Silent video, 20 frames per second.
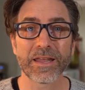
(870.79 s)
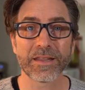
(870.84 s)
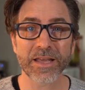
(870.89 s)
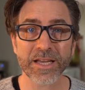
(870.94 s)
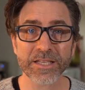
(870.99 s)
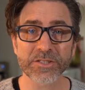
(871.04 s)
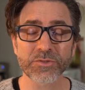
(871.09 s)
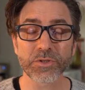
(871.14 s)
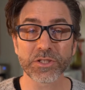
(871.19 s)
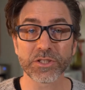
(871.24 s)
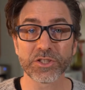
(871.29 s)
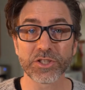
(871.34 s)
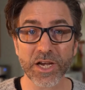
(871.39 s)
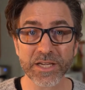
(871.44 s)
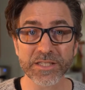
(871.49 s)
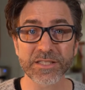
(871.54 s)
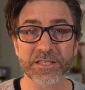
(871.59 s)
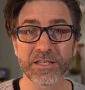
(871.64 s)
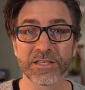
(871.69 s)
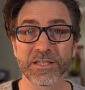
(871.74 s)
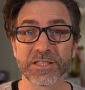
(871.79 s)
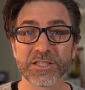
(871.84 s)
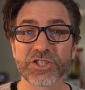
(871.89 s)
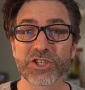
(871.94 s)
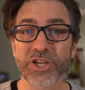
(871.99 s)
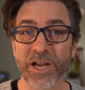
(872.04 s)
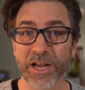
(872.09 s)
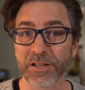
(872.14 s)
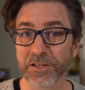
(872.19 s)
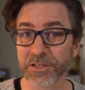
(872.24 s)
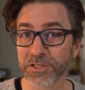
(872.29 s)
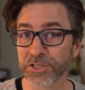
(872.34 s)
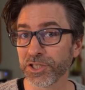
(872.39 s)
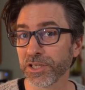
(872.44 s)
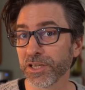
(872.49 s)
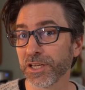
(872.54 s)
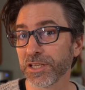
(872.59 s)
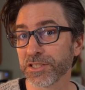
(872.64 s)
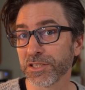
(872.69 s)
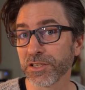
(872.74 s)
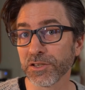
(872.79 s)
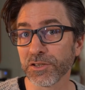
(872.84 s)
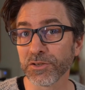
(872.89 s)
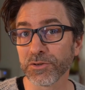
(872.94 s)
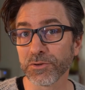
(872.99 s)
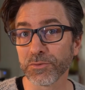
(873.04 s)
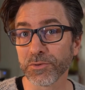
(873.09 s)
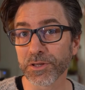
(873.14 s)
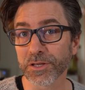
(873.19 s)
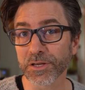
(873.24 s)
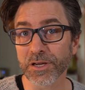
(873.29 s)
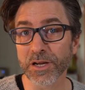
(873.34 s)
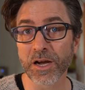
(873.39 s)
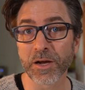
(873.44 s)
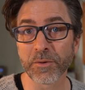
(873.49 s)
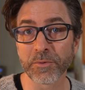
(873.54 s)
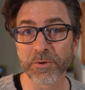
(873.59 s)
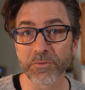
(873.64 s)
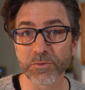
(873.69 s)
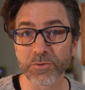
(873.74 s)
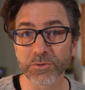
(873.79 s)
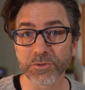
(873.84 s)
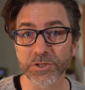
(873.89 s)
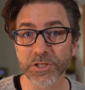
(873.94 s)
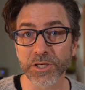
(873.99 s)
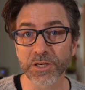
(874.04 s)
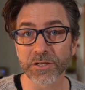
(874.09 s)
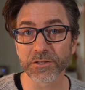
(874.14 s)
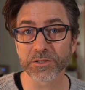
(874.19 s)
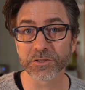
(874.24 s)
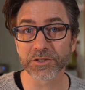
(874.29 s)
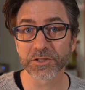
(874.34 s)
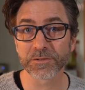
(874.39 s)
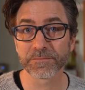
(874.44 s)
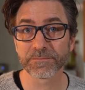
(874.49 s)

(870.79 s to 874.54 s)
that's what Justin is challenging us to do with the Common Rule Challenge.